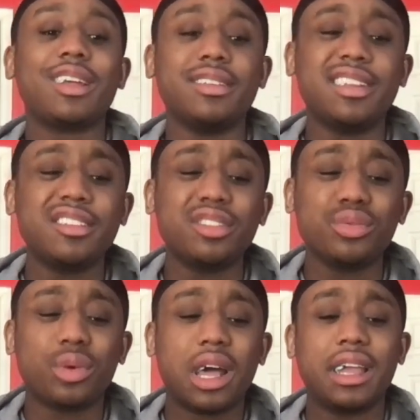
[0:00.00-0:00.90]
This
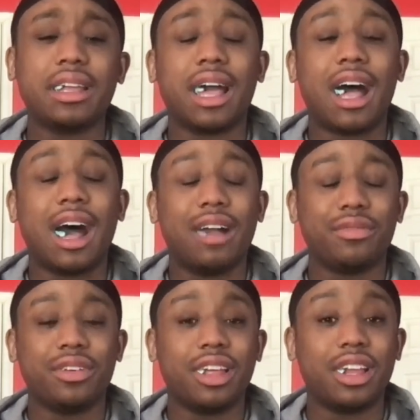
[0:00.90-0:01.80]
is why I
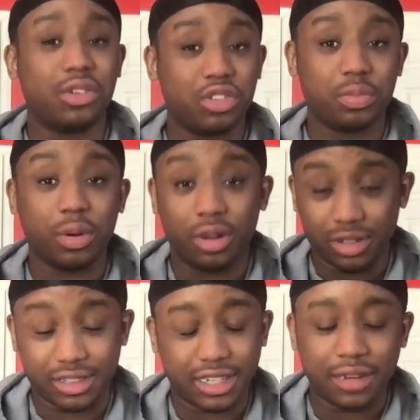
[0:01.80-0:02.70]
feel like Chris
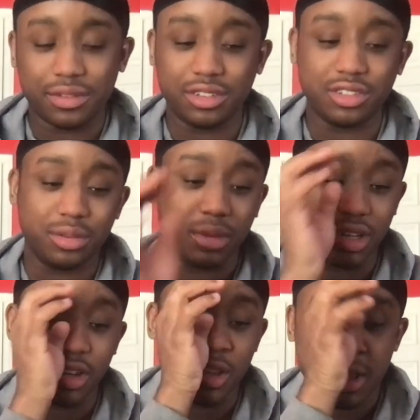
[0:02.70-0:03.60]
Paul definitely should have
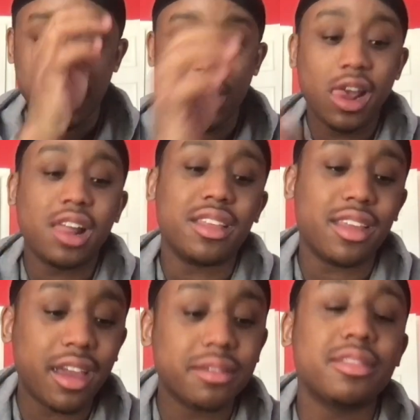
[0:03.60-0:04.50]
made it.
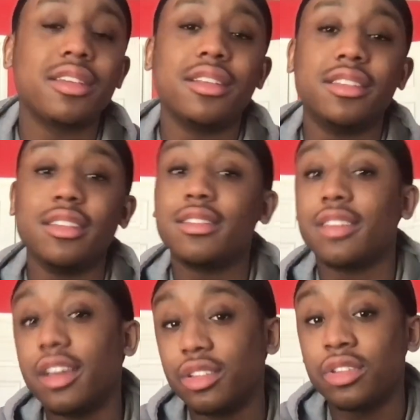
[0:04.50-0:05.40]
Yes, the
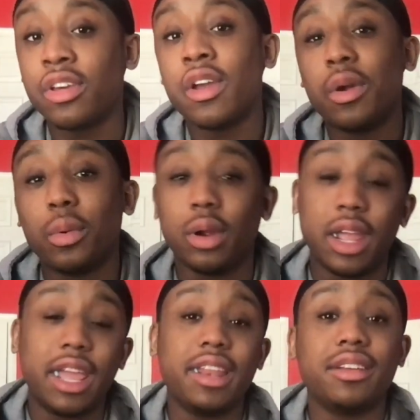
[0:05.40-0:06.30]
Suns were
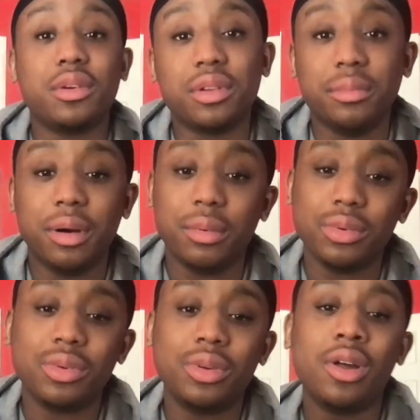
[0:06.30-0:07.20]
8-0 in the
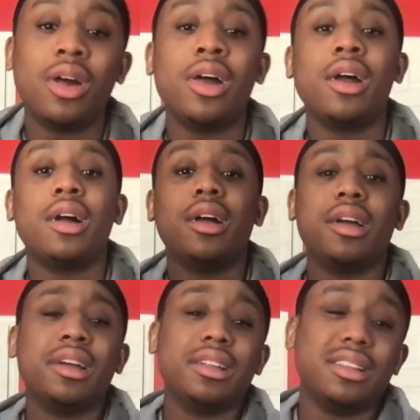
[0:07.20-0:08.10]
bubble.
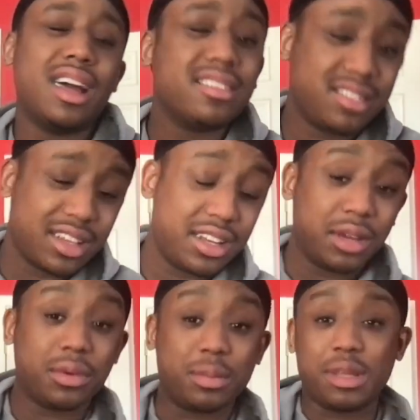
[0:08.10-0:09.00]
Not saying
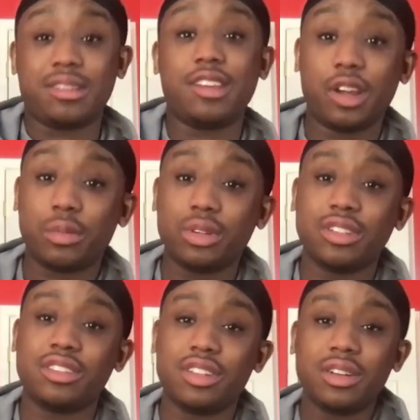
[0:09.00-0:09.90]
they would have been terrible
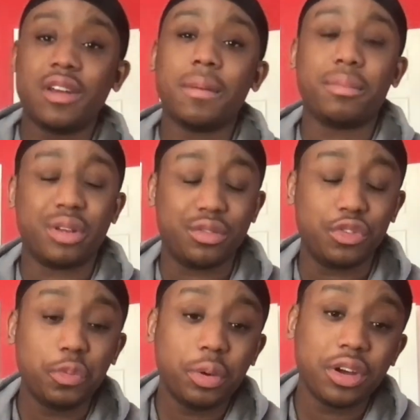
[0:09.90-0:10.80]
this year, but if
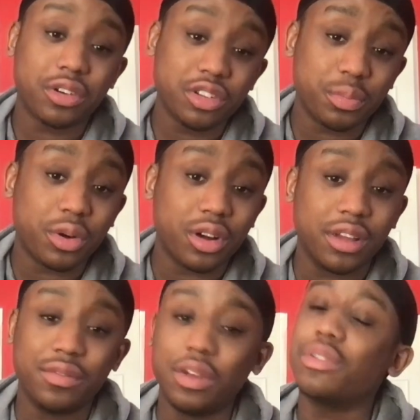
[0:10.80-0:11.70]
you put Chris Paul,
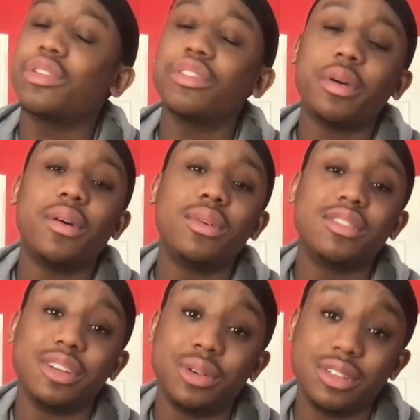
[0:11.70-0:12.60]
if Chris Paul
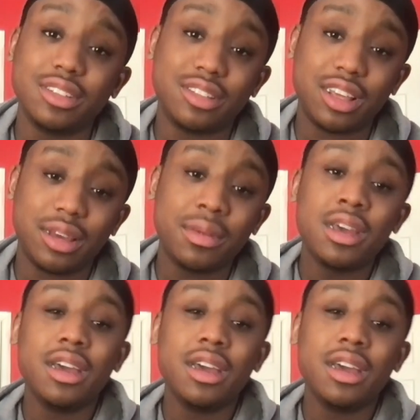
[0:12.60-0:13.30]
wasn't on this team